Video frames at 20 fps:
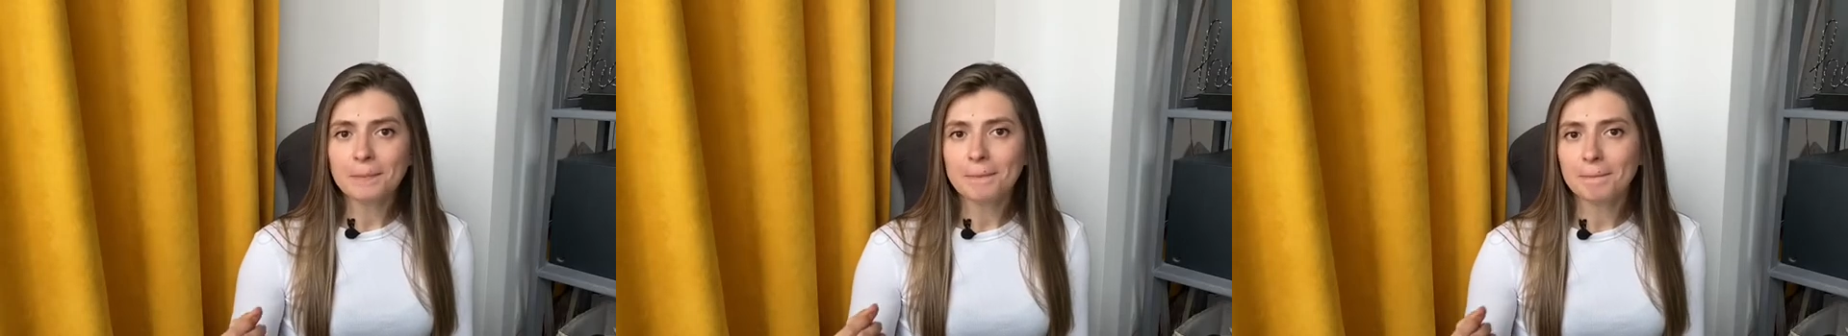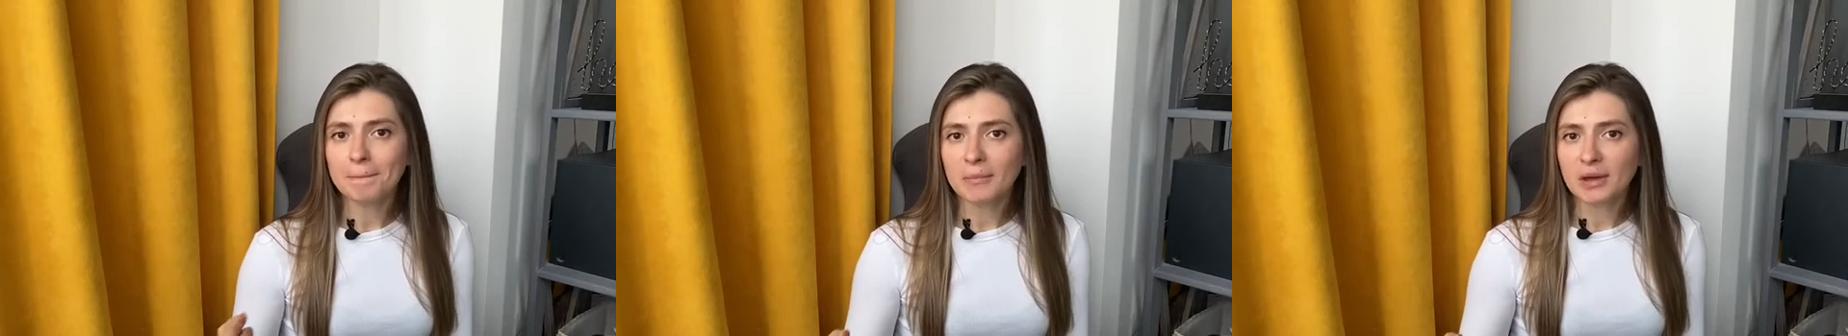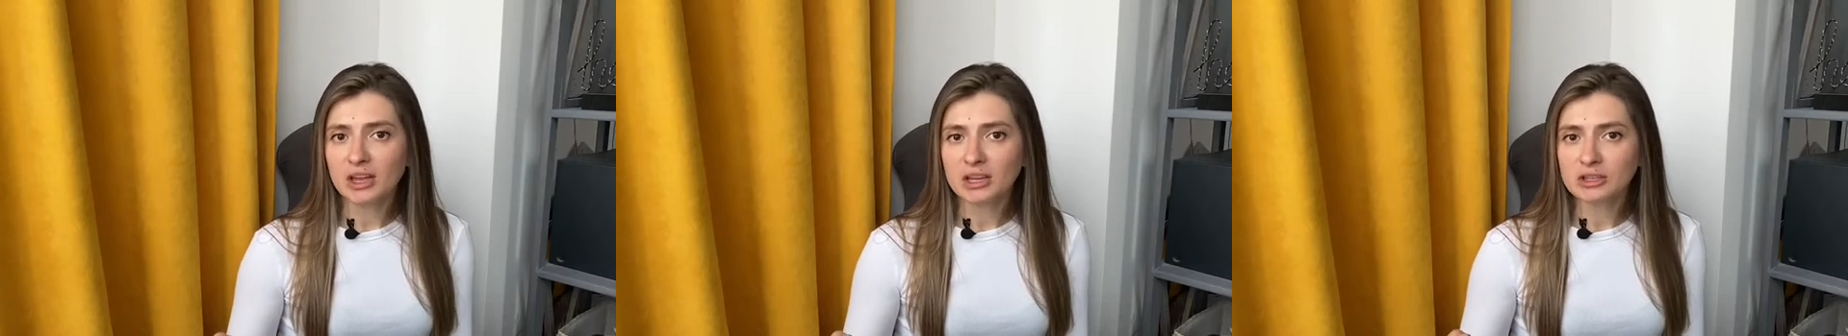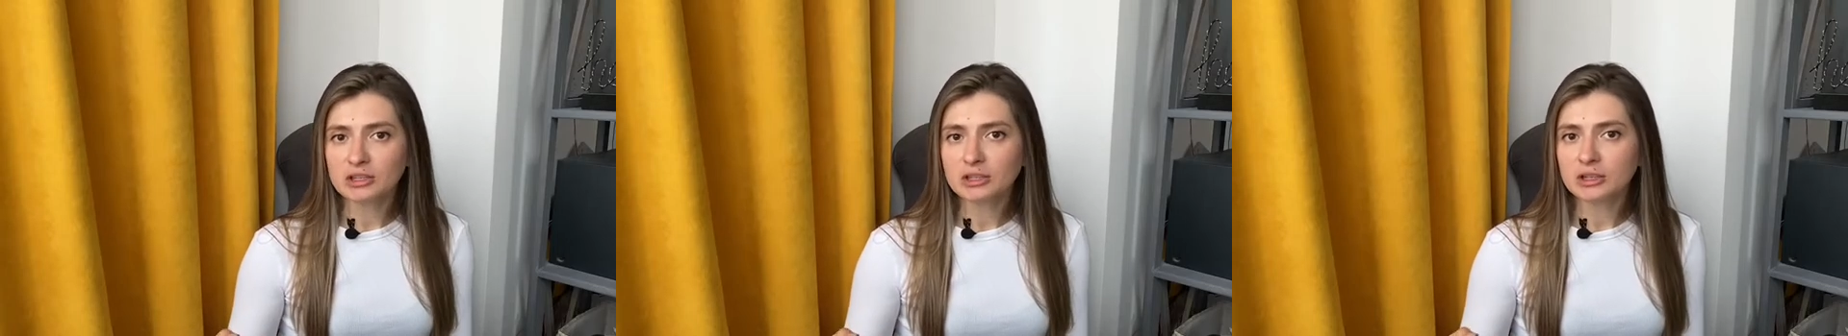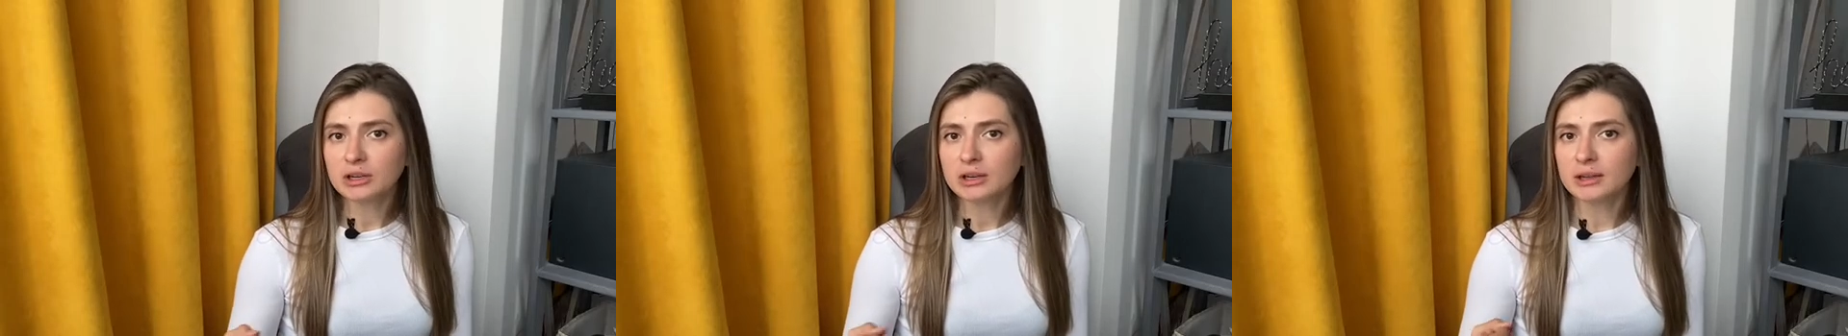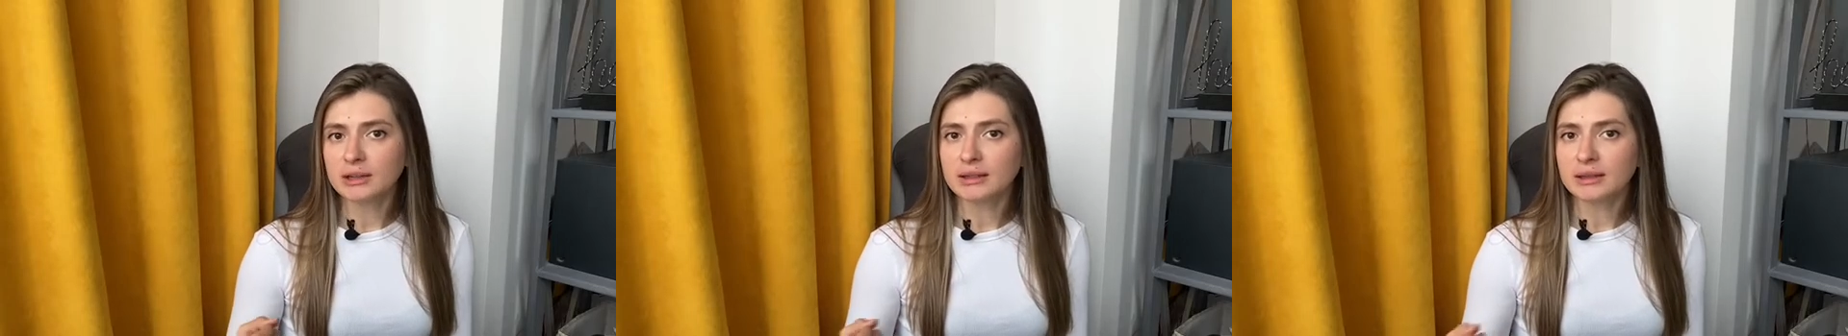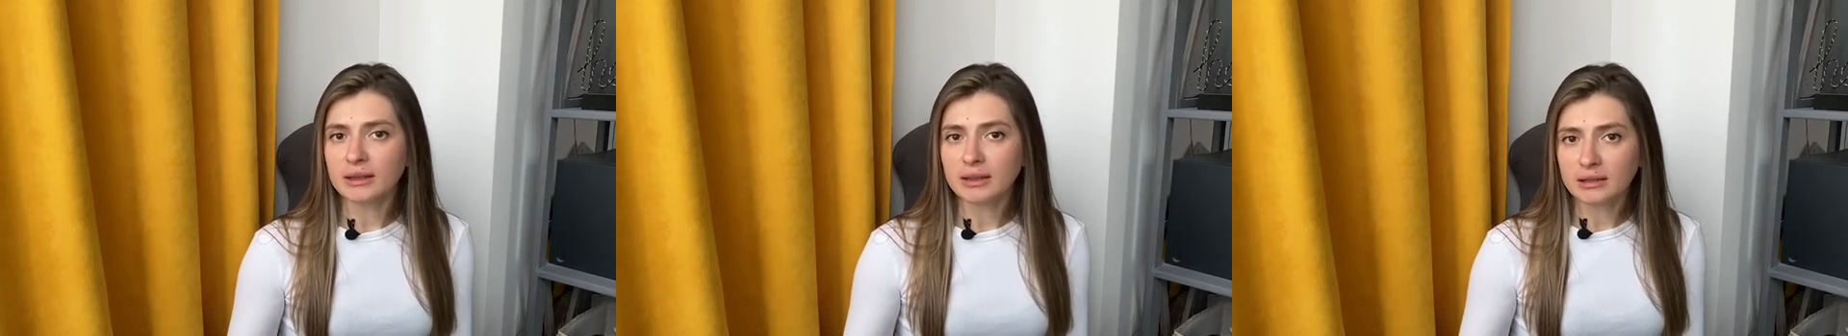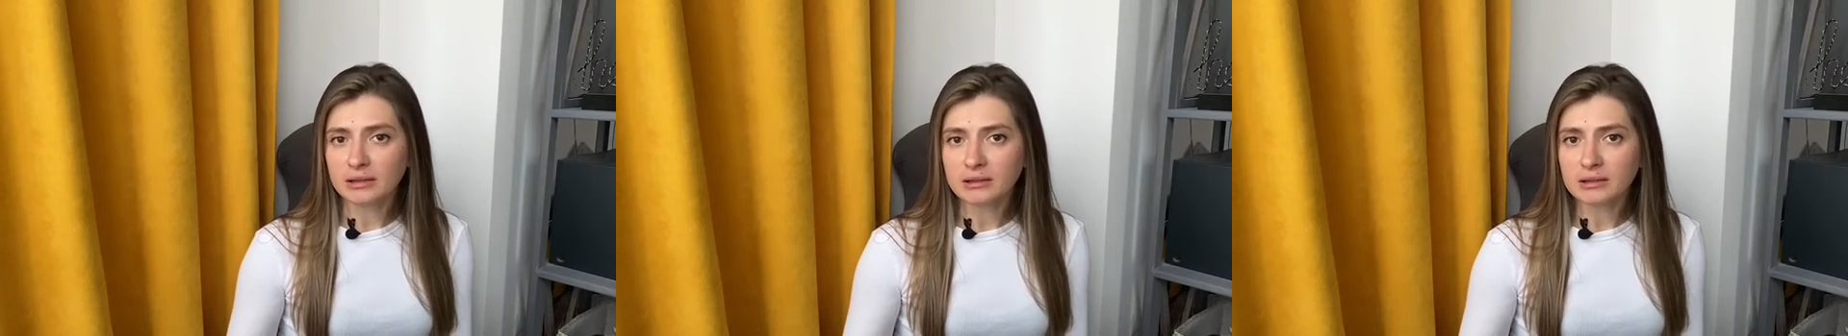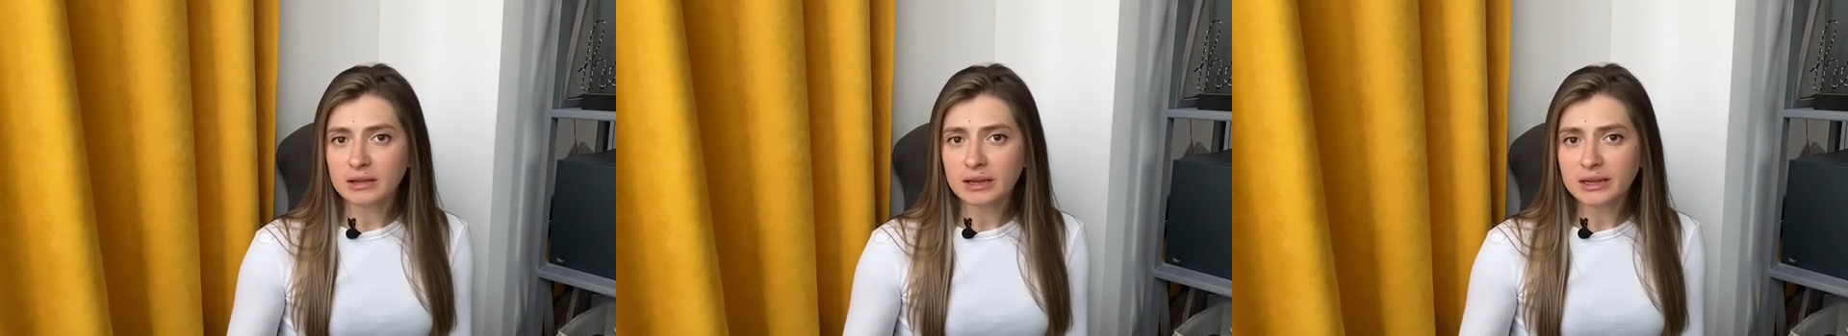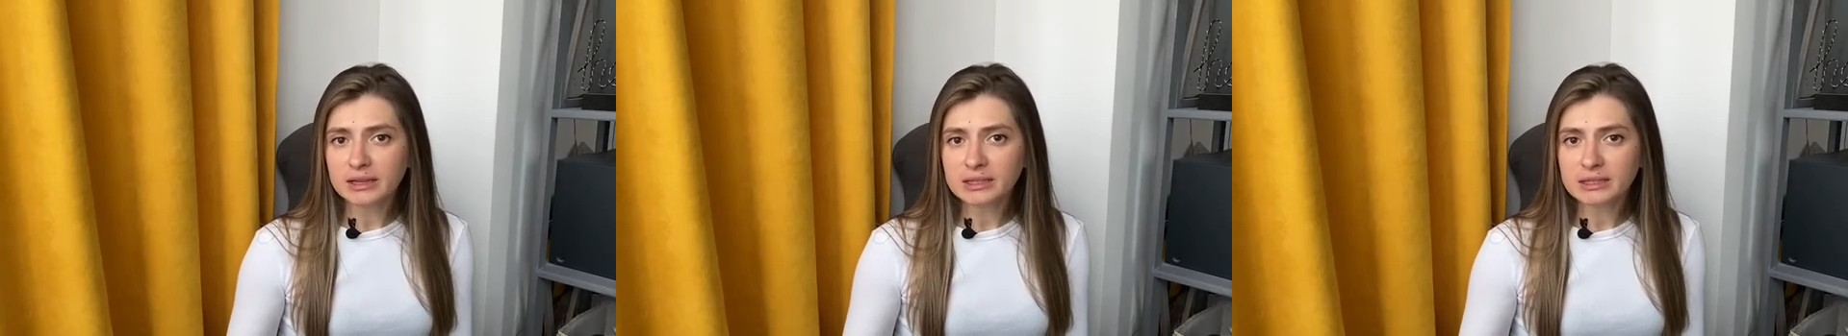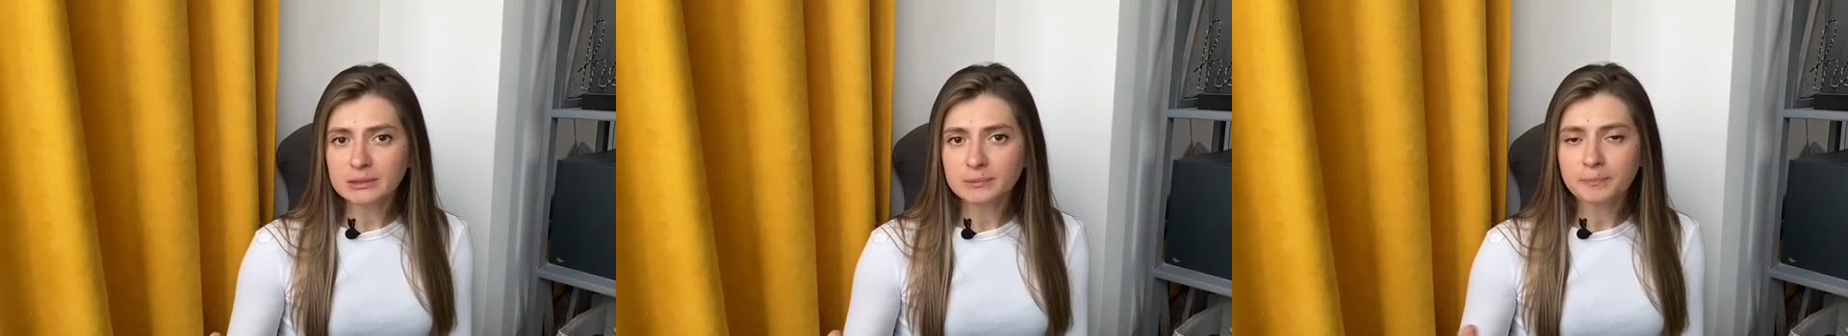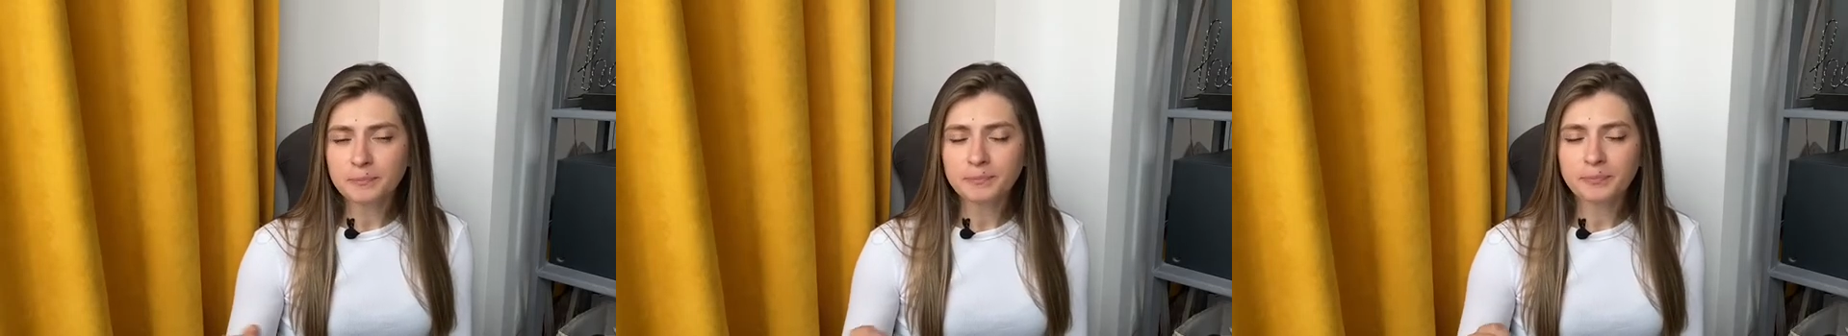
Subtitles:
measure, and analyze.